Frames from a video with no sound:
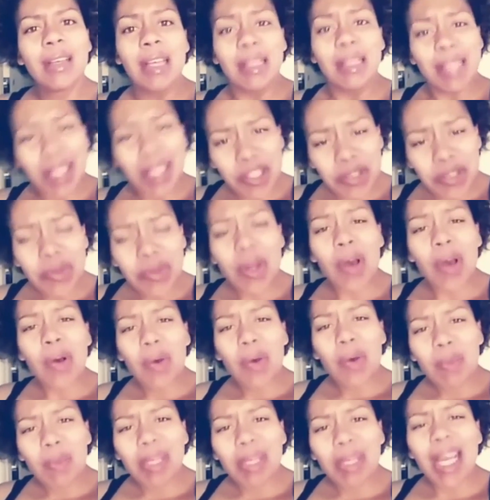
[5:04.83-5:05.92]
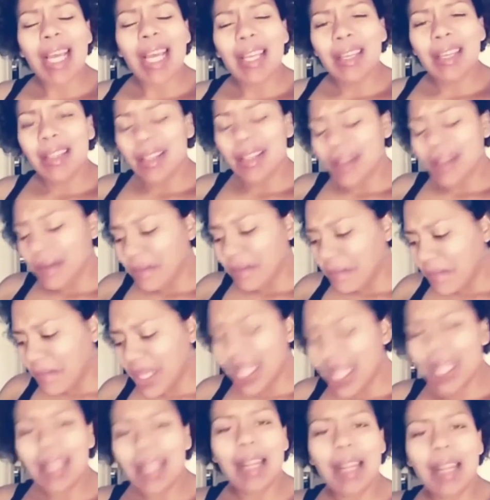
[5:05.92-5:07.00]
Did you know black
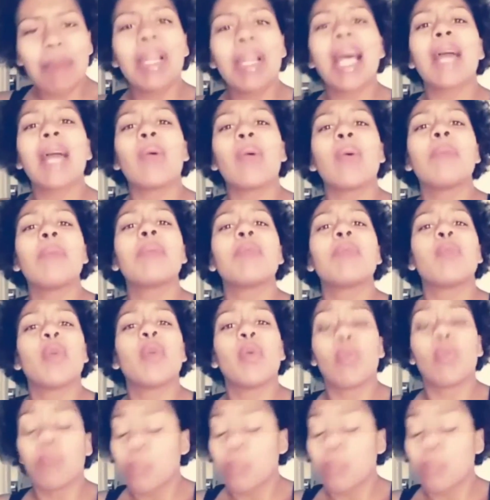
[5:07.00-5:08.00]
men and black women were